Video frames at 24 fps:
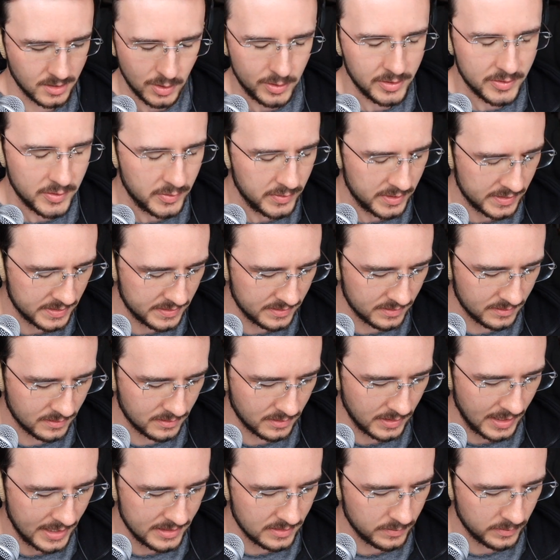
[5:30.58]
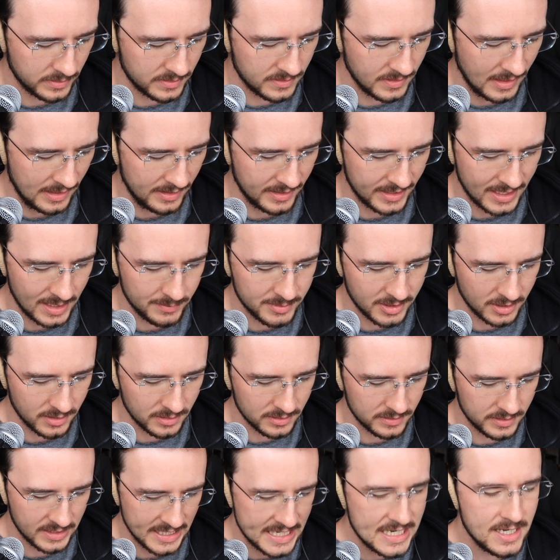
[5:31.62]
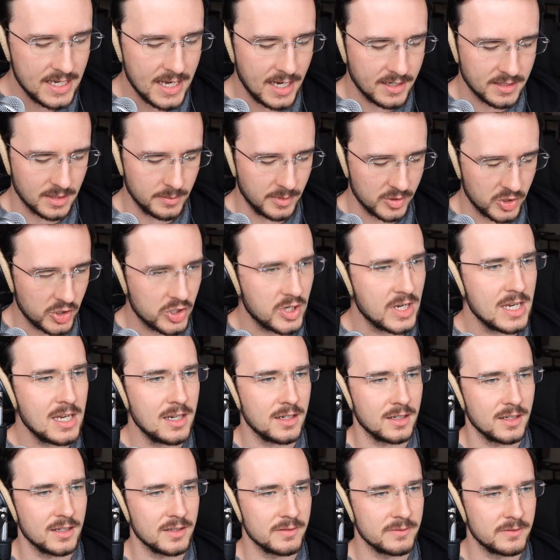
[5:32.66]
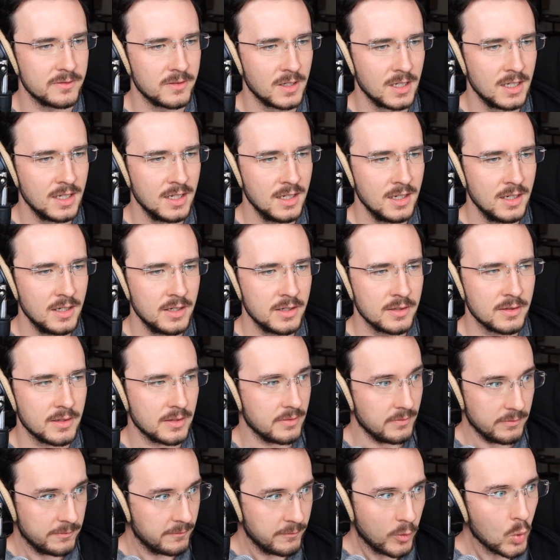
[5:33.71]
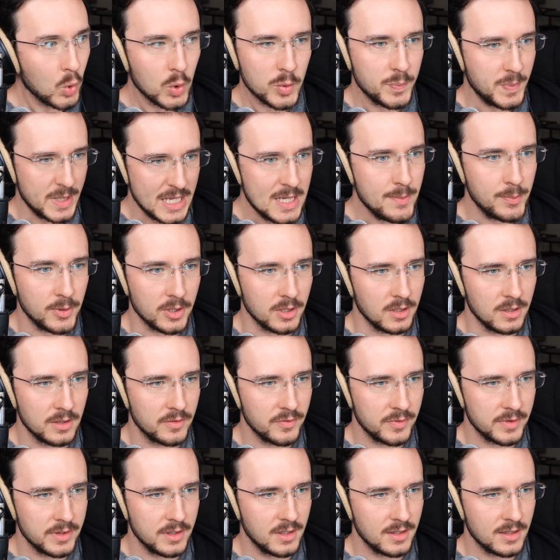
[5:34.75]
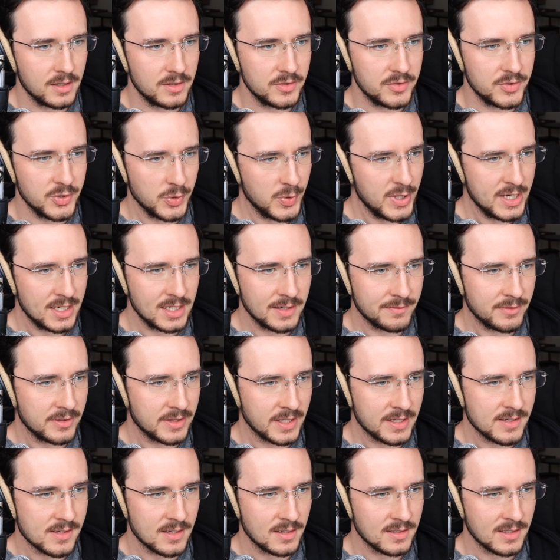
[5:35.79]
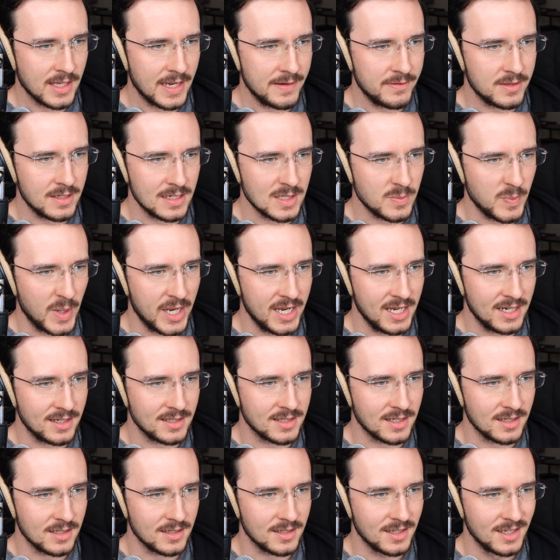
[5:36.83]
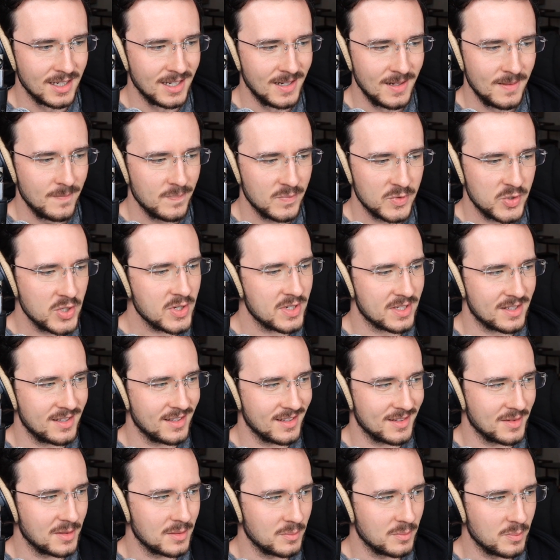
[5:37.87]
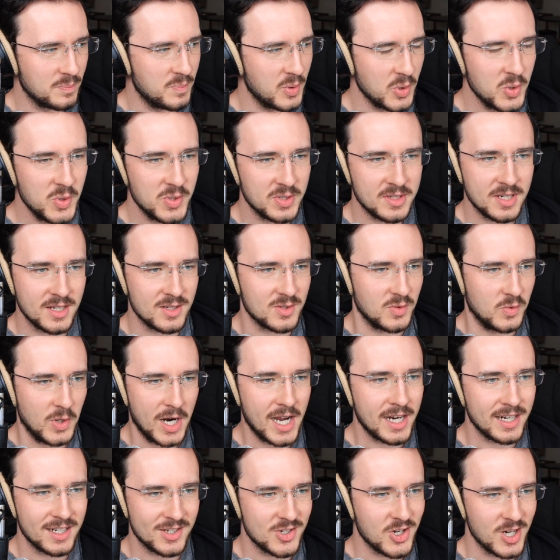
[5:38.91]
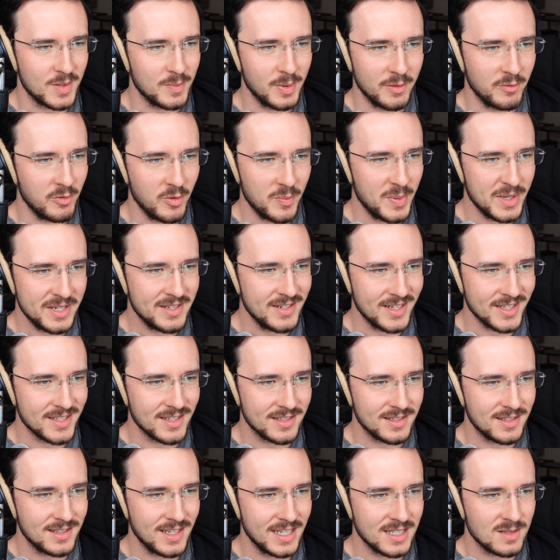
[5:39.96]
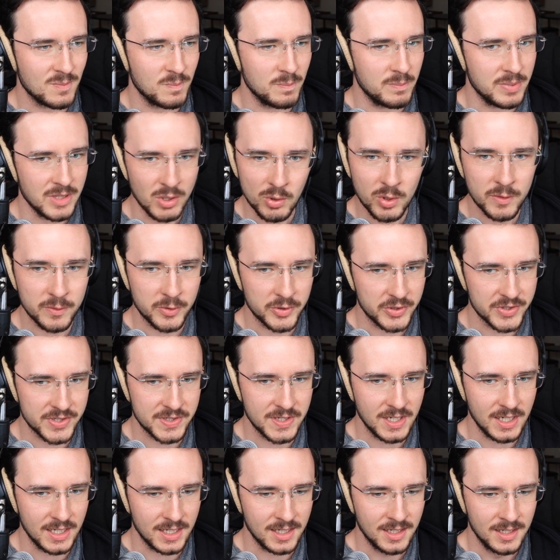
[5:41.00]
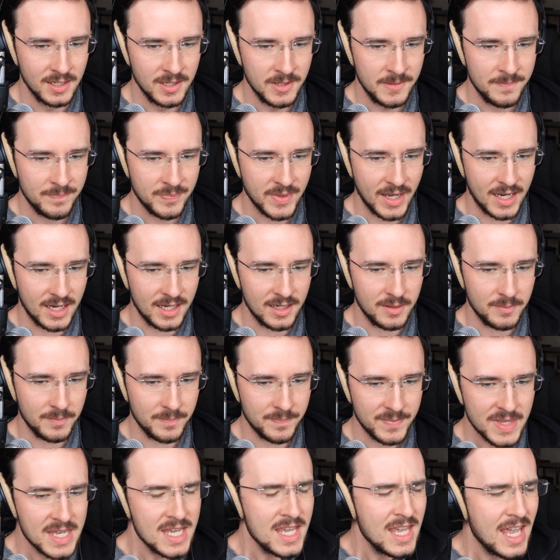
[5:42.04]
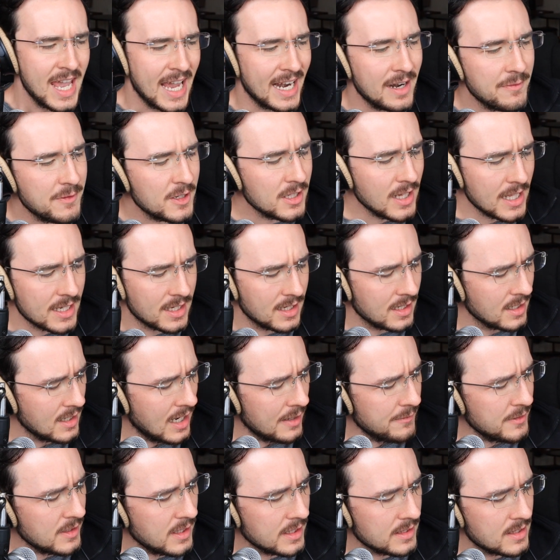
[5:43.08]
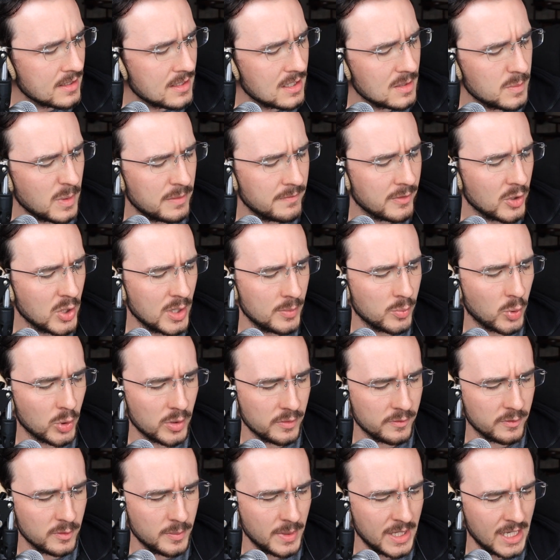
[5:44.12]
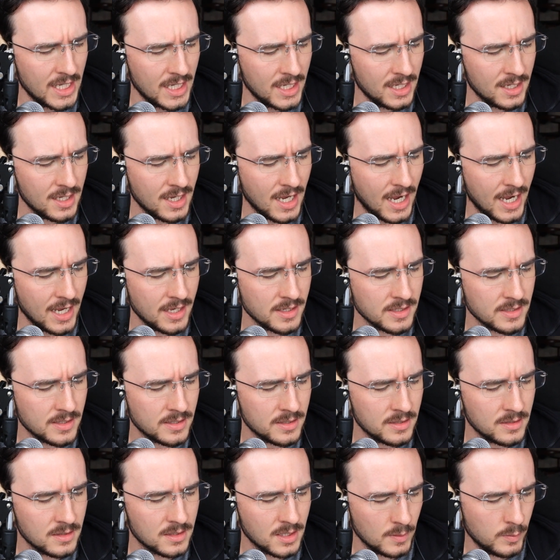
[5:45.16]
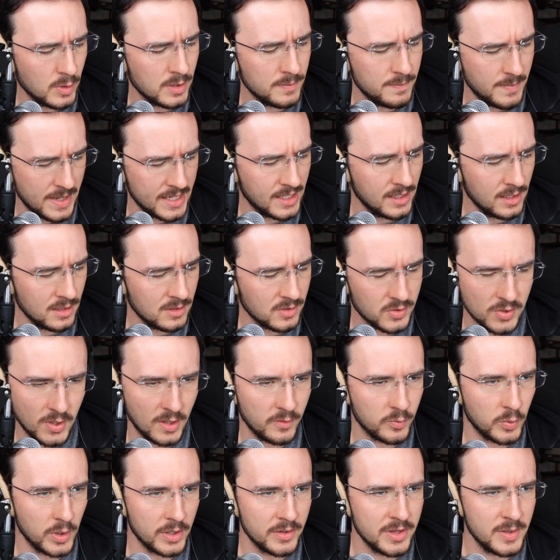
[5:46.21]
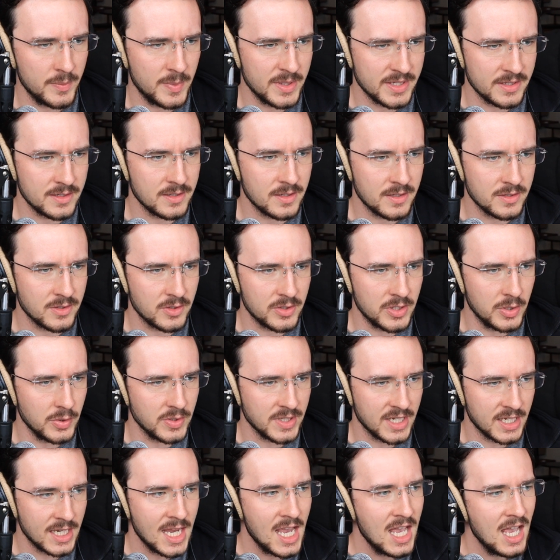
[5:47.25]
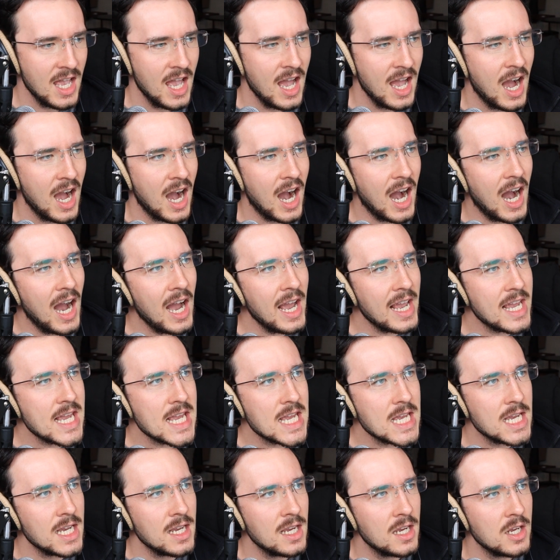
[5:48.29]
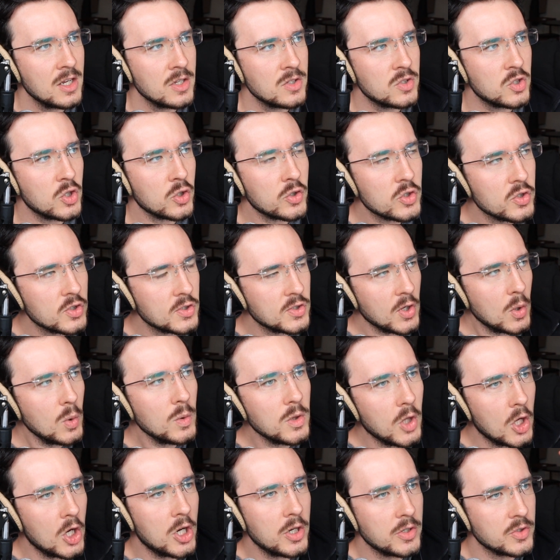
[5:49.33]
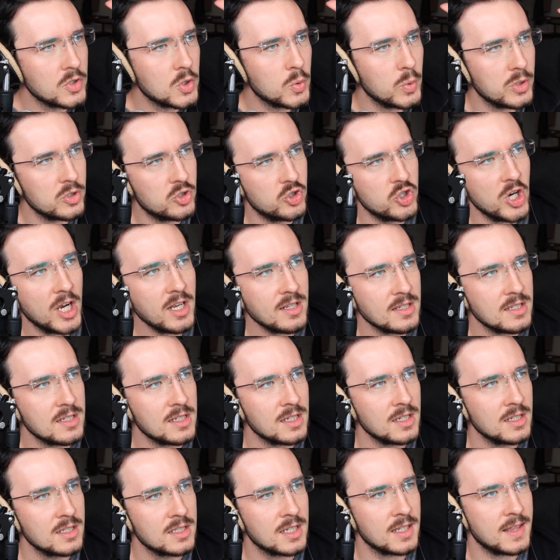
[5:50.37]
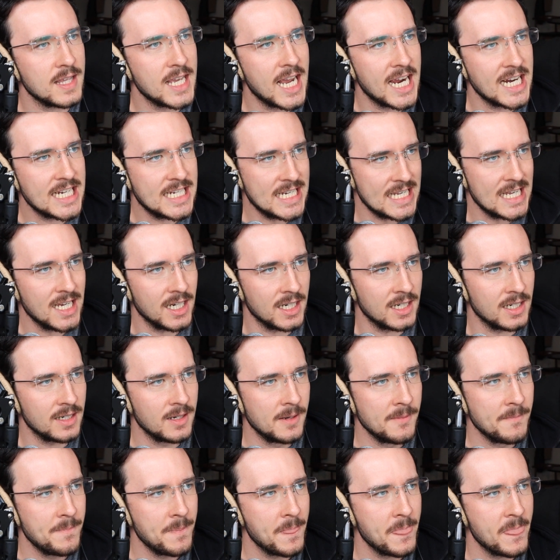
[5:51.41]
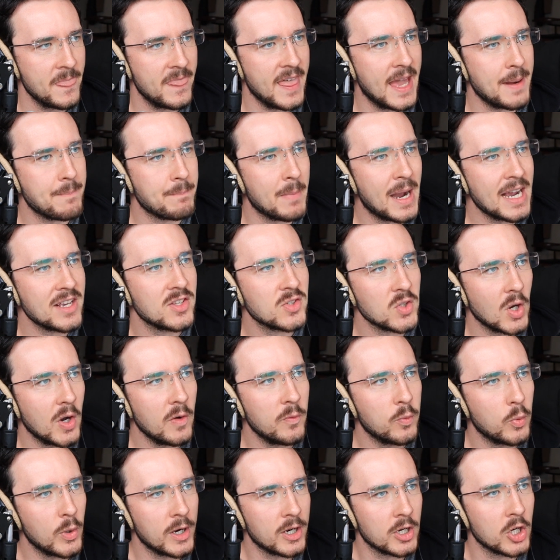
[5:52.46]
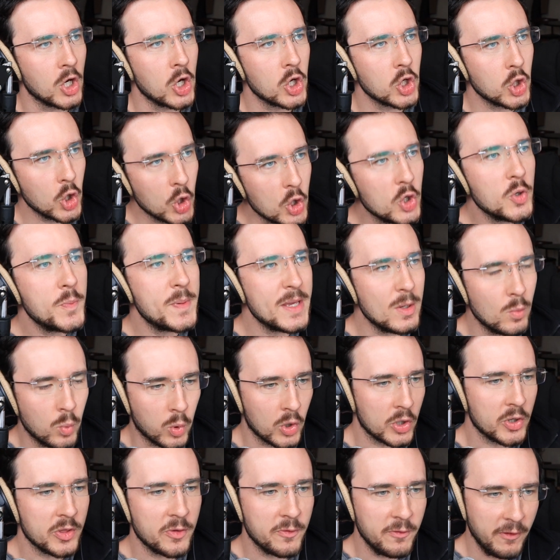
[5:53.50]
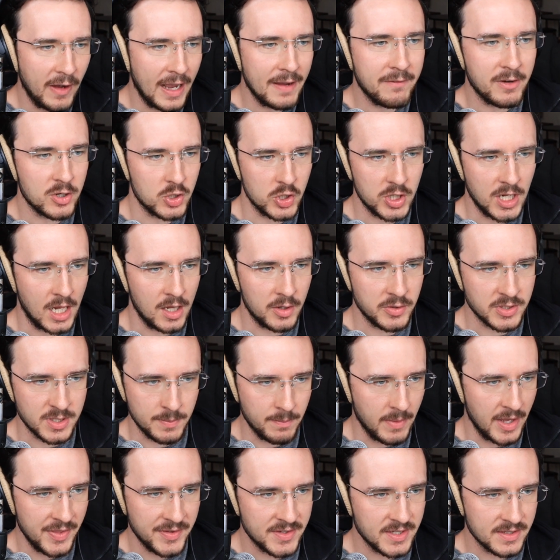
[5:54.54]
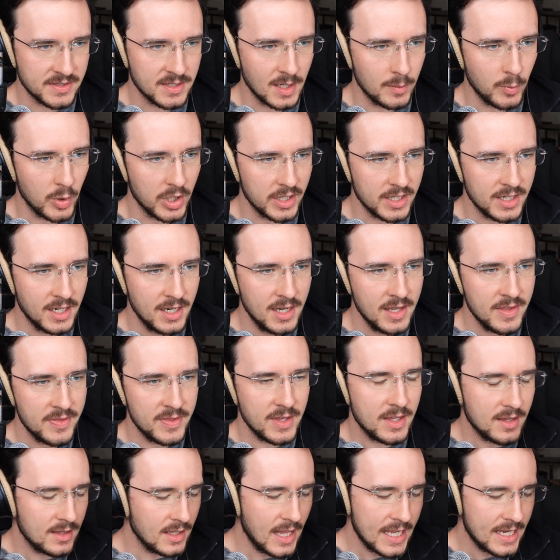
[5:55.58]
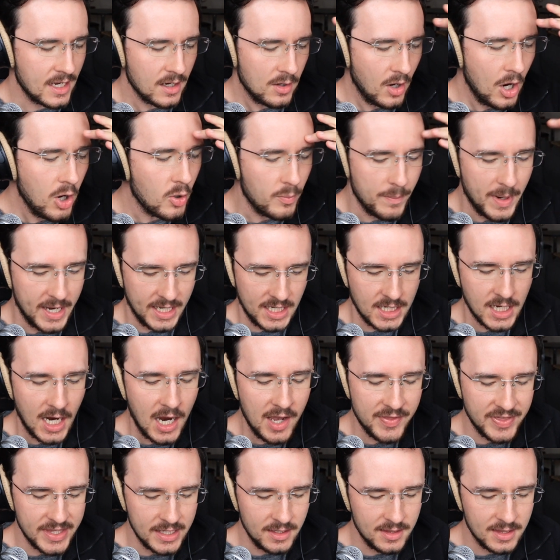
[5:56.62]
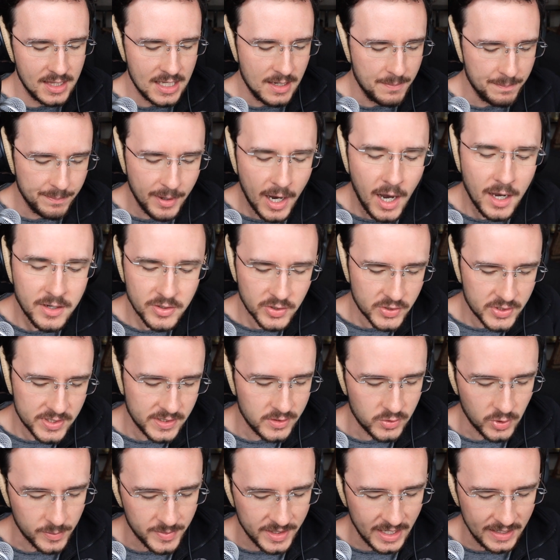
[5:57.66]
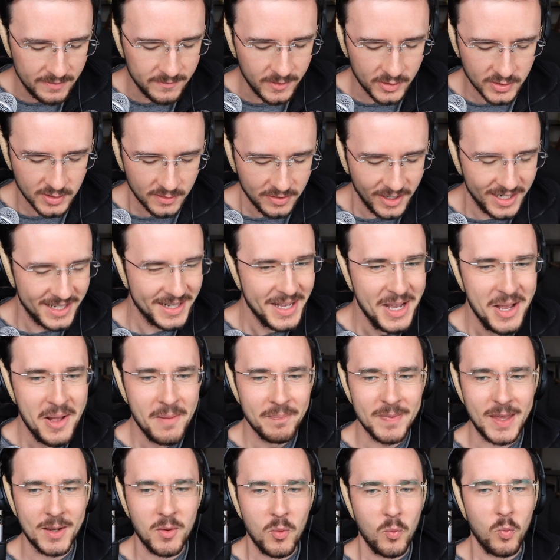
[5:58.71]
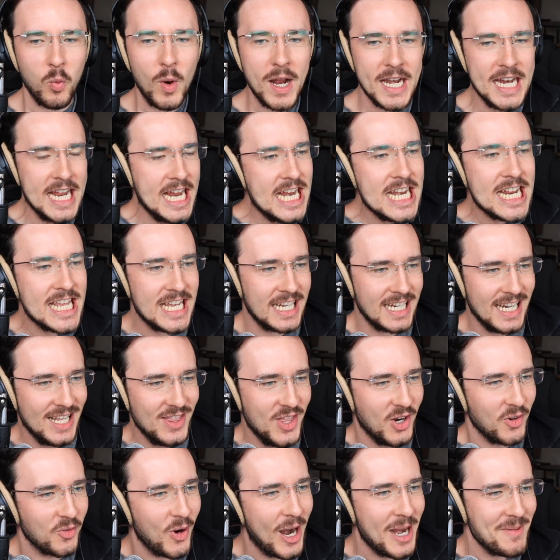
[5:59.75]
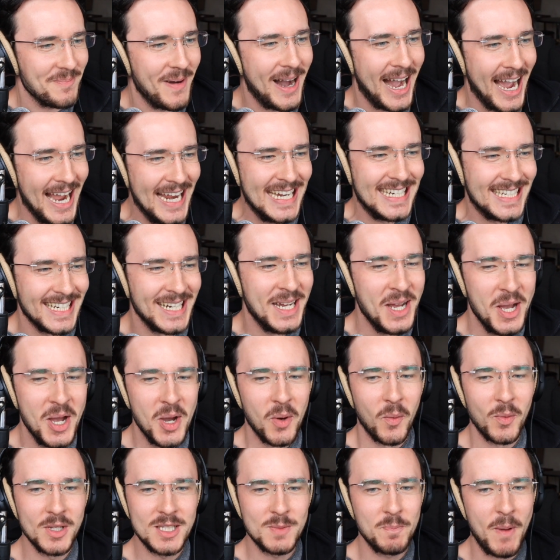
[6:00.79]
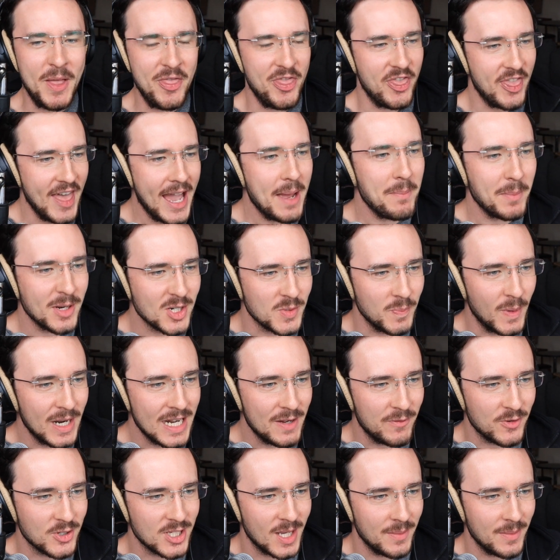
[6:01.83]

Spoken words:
Going through this class with Ali Abdaal, he has a machine of like 4 people doing different things in his life that he's paying to just boost his rocket ship of a business. It's beautiful to see. And I feel like this has been very important for me as someone making software that businesses are using. I took so long to adjust to the idea that my software could be worth $500 a month to someone. That, like, oh my God, the imposter syndrome that I felt. Like, what idiot in their right mind would spend that much money for